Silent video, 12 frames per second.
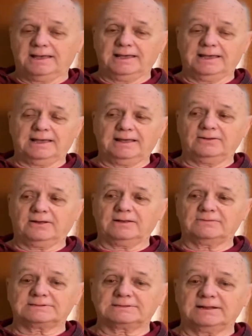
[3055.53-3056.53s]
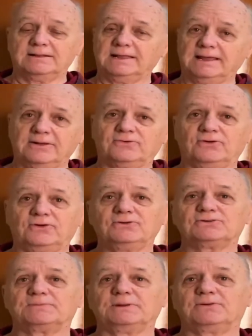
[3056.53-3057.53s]
And all of a sudden they
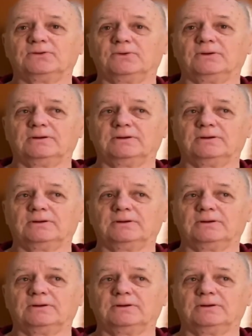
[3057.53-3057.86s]
introduced me to her.